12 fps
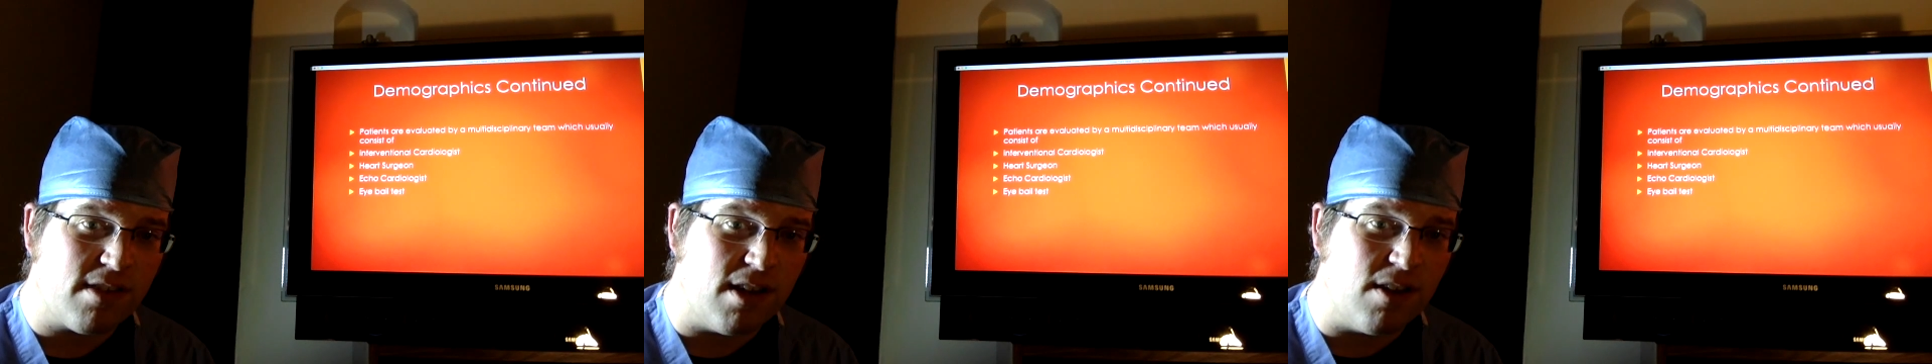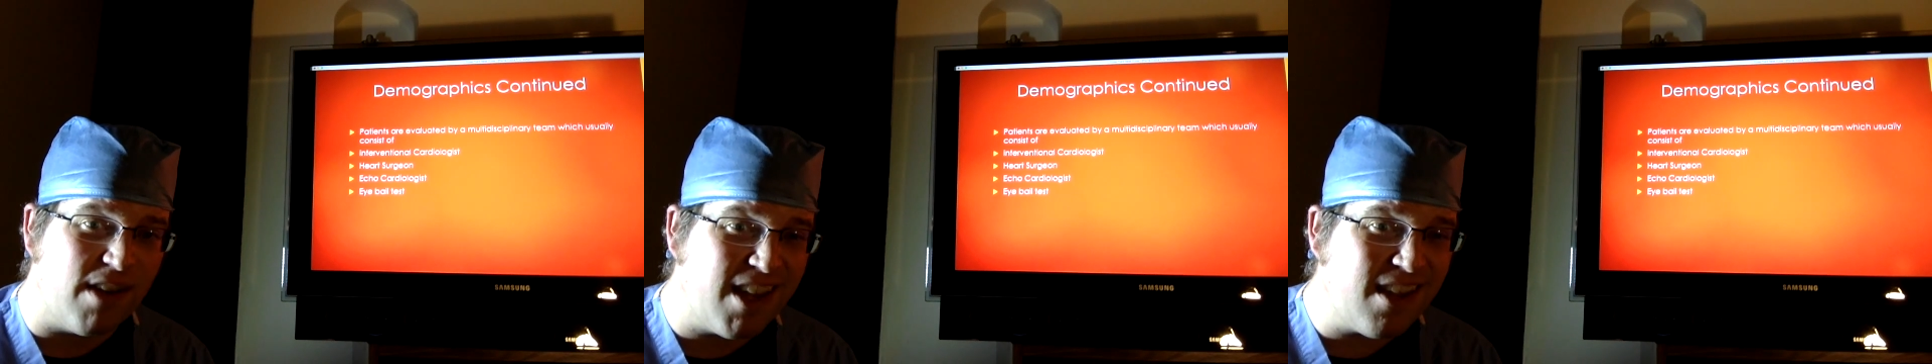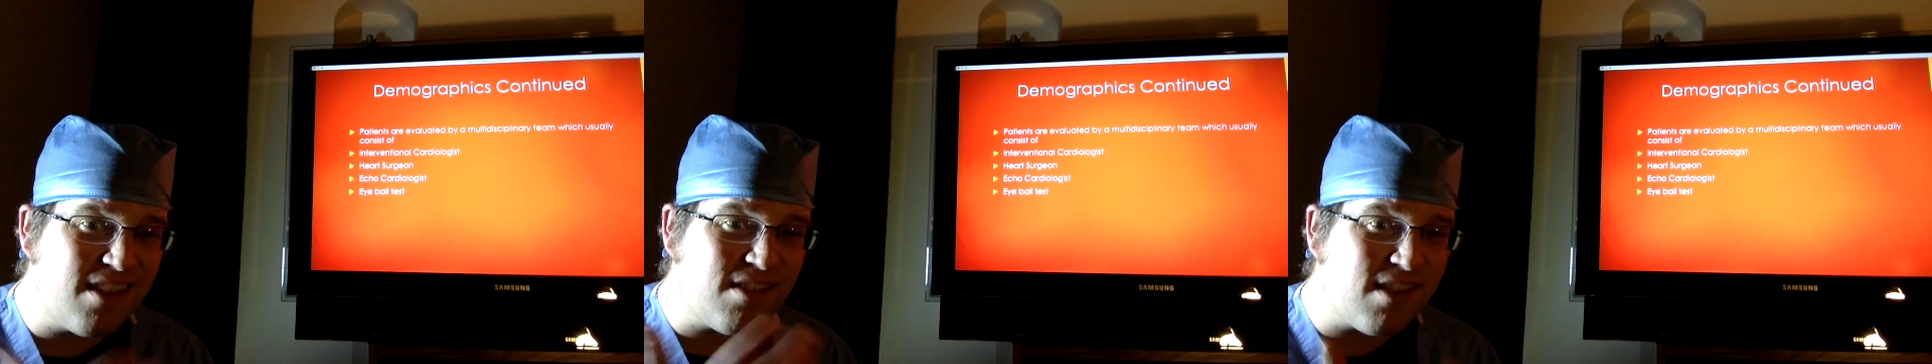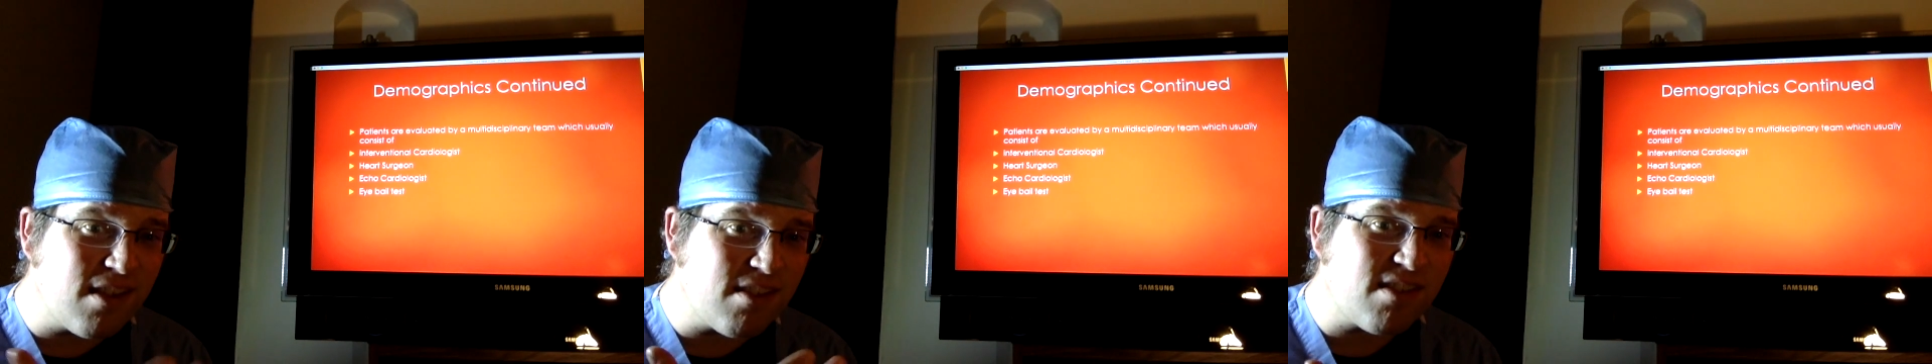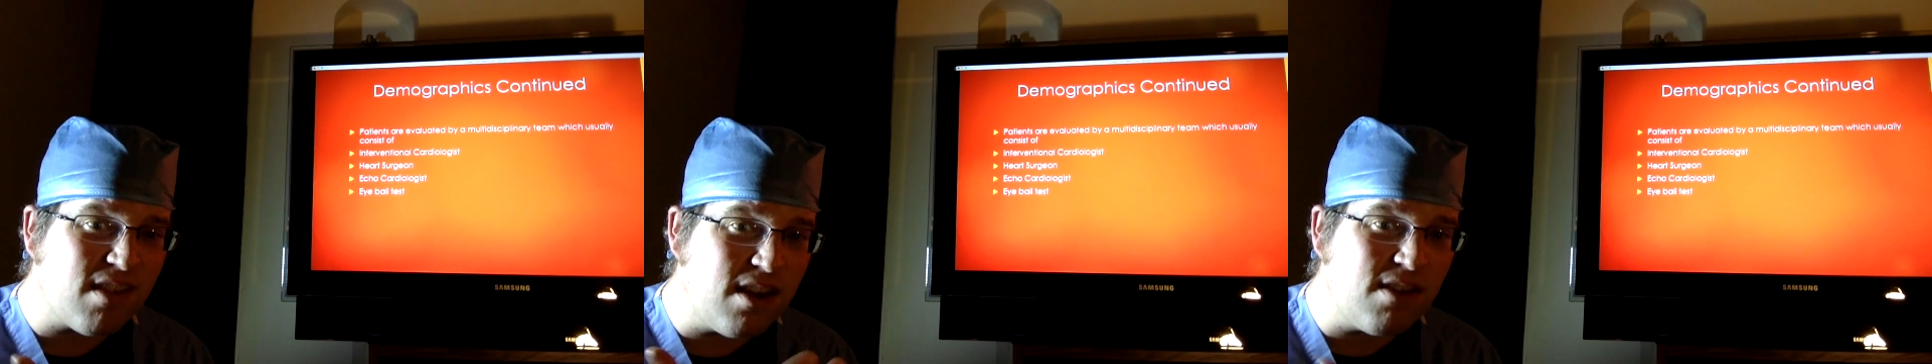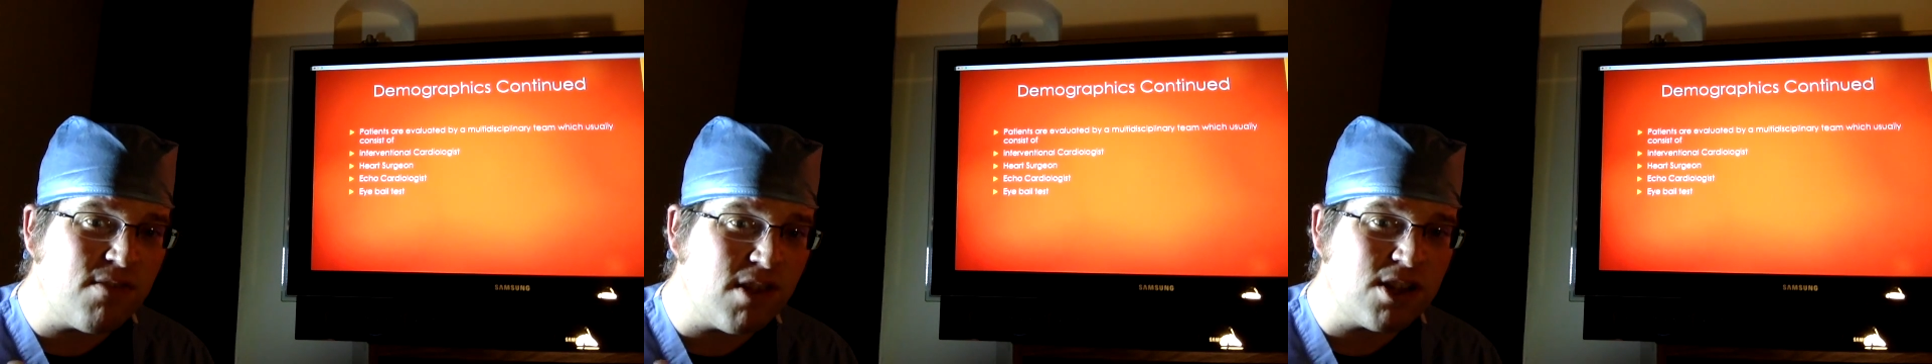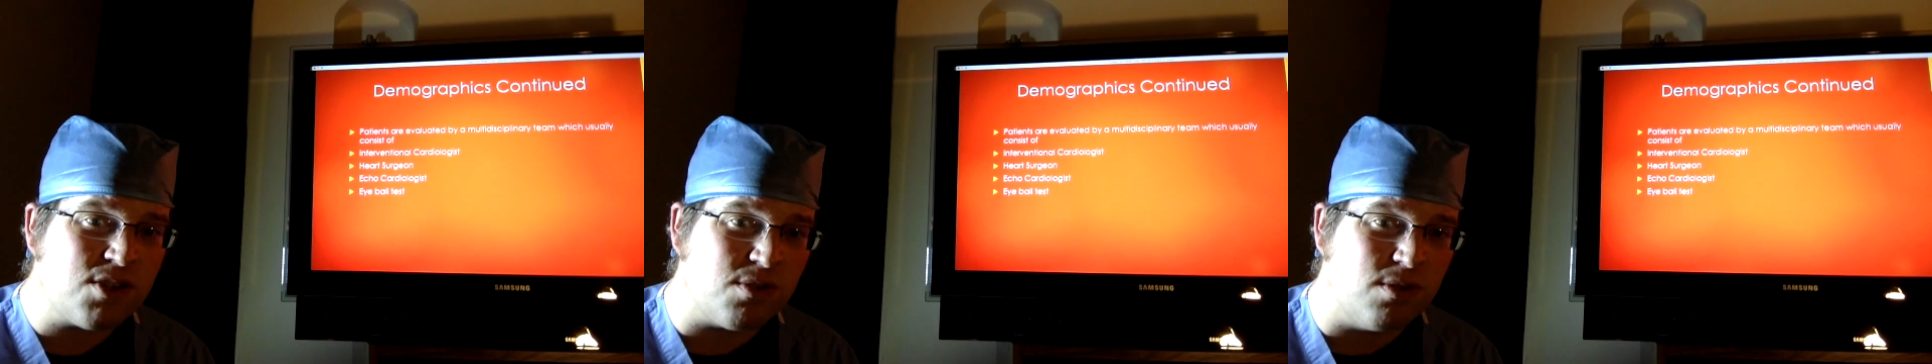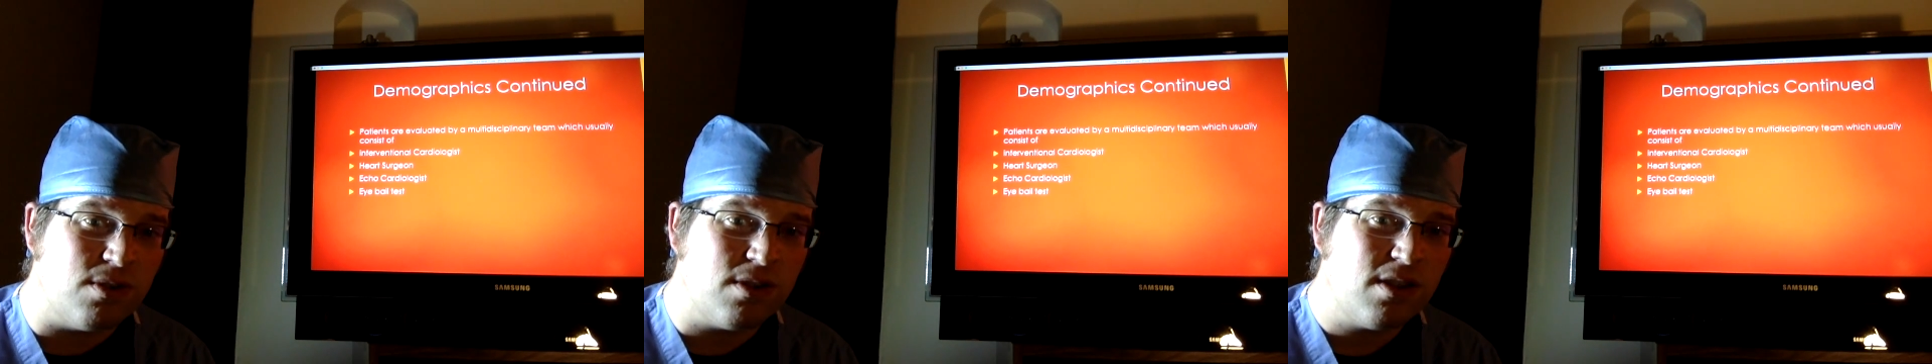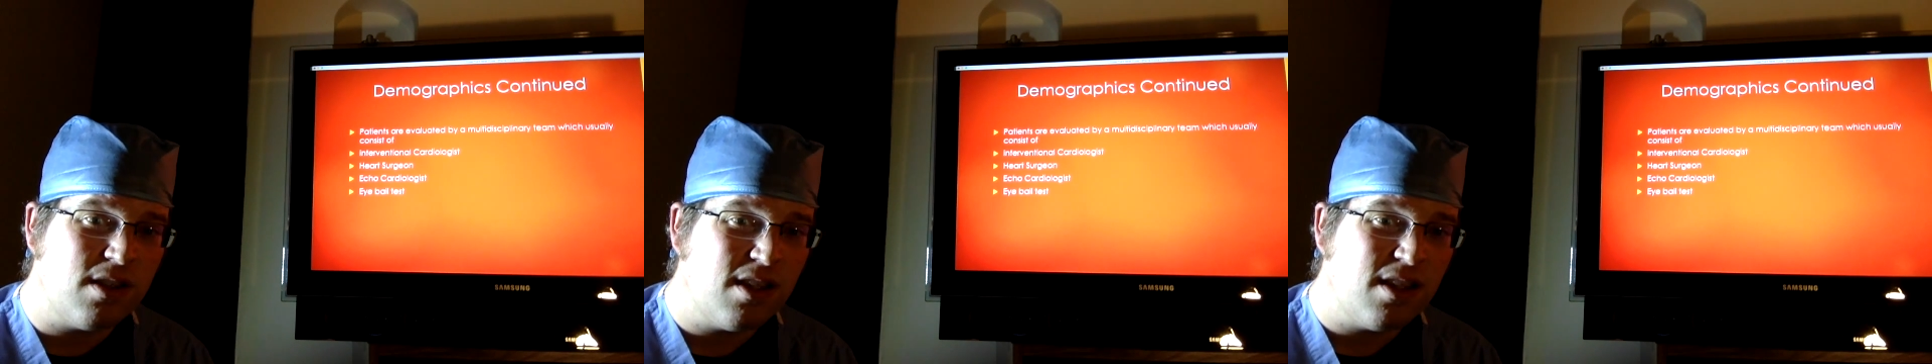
You know, is this individual,